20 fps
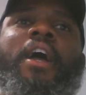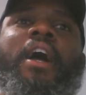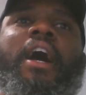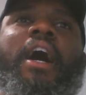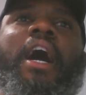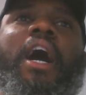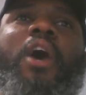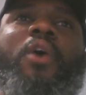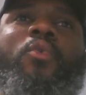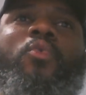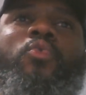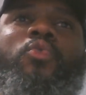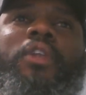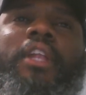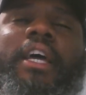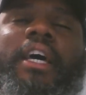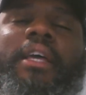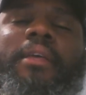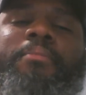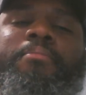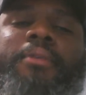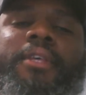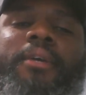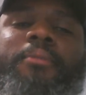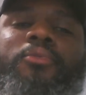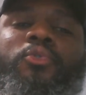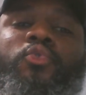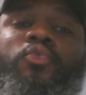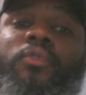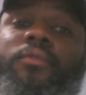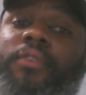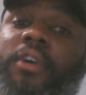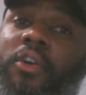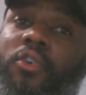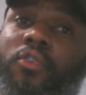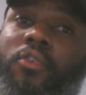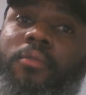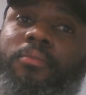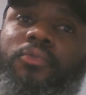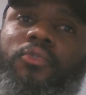How will I be able to
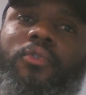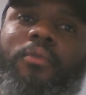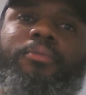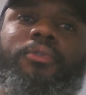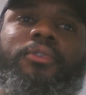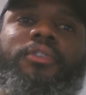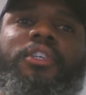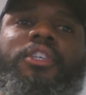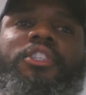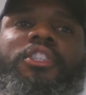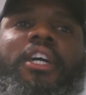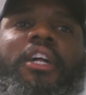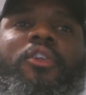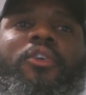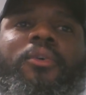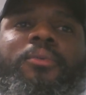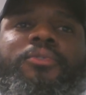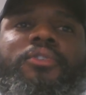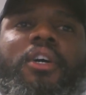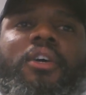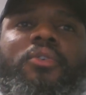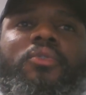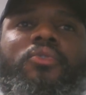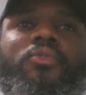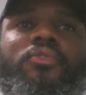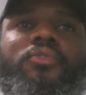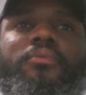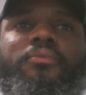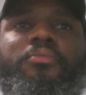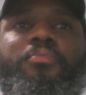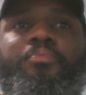overcome some potential obstacles?